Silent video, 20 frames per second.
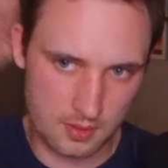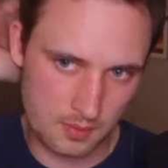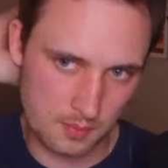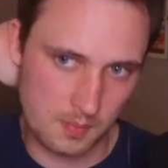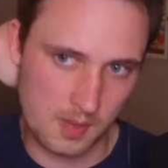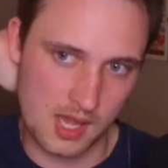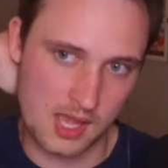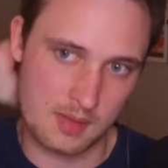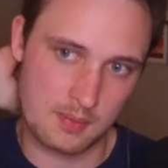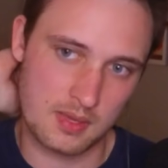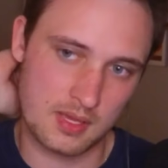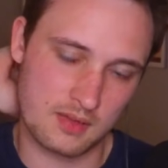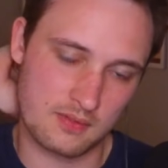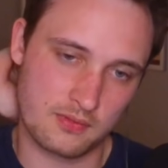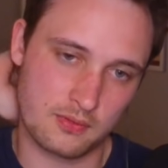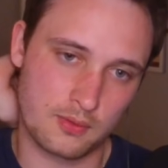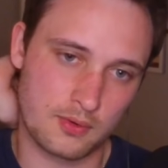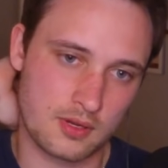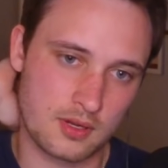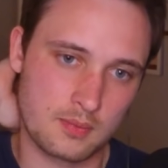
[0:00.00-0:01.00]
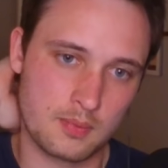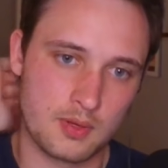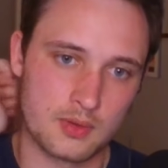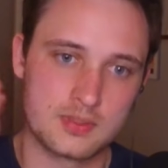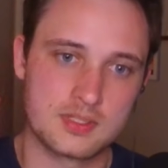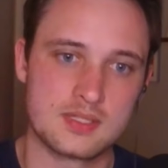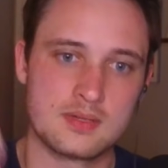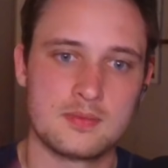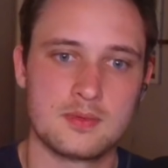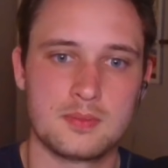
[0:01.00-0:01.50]
Miami and Florida both
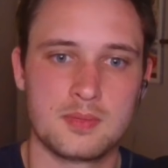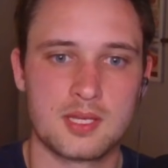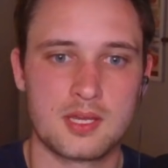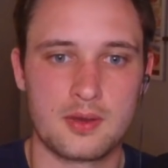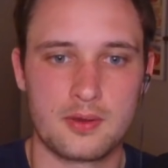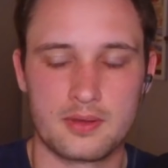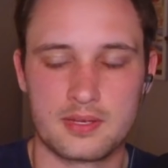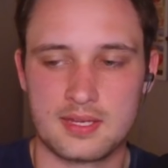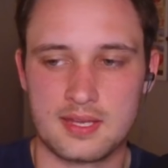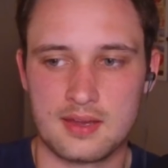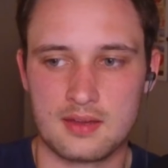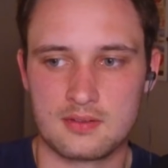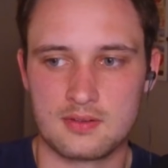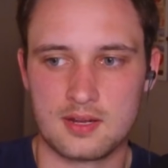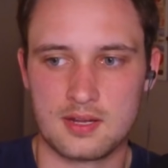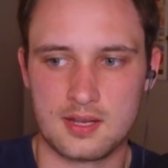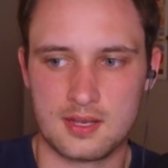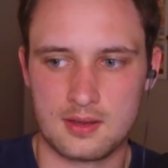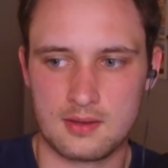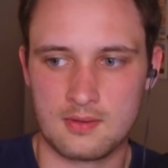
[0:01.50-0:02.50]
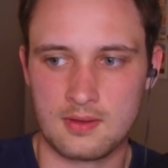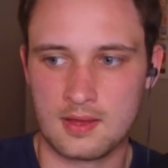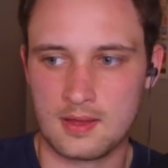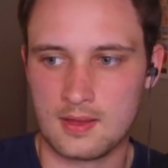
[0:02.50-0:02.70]
seem to be going down right now.